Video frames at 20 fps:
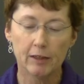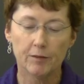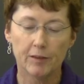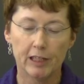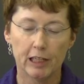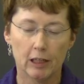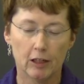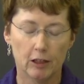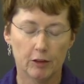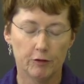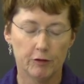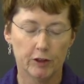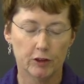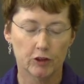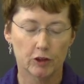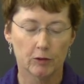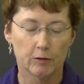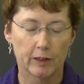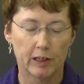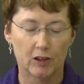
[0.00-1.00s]
of the
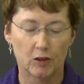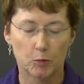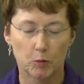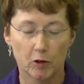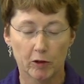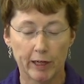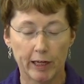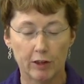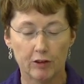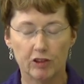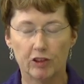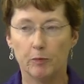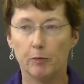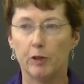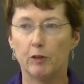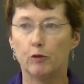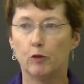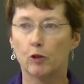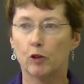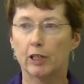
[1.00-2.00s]
artificial respiration
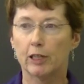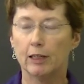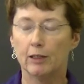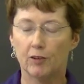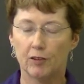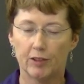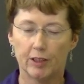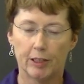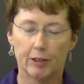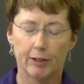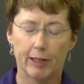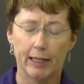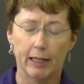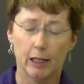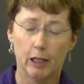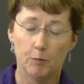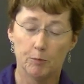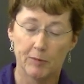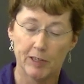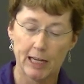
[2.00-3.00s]
before considering
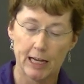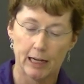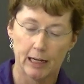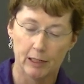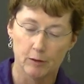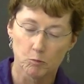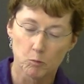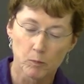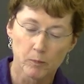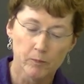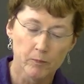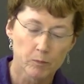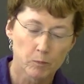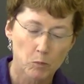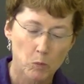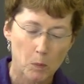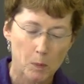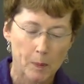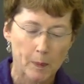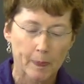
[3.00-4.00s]
him dead?
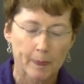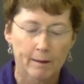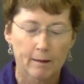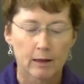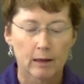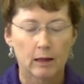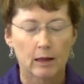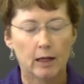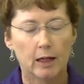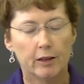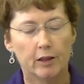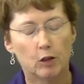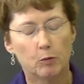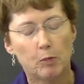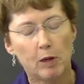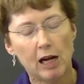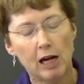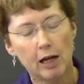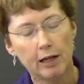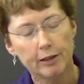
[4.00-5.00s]
And the
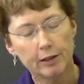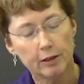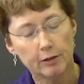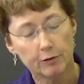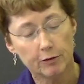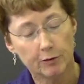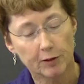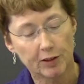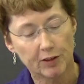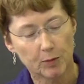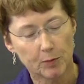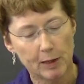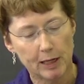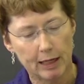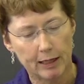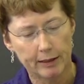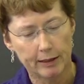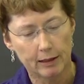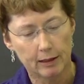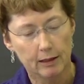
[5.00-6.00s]
pontiff
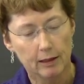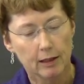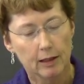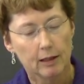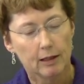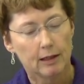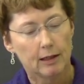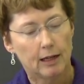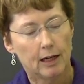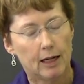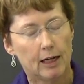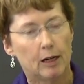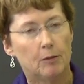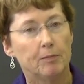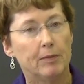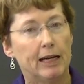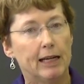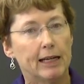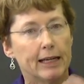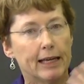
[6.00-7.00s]
responded,
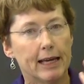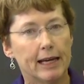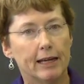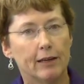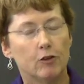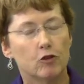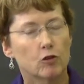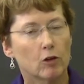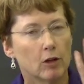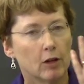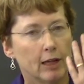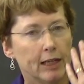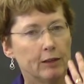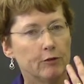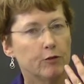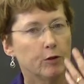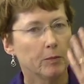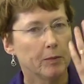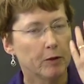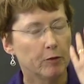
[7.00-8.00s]
um, again, drawing
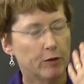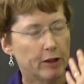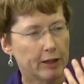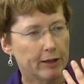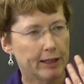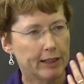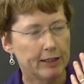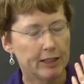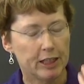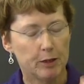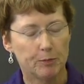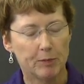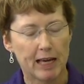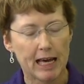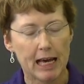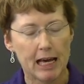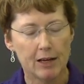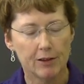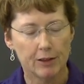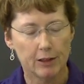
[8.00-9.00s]
from the very deep
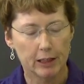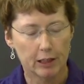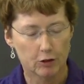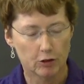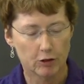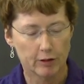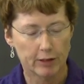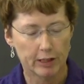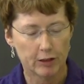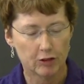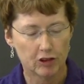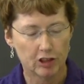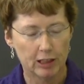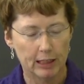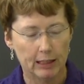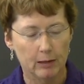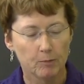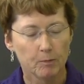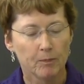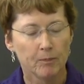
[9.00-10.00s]
Catholic
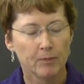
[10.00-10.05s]
tradition,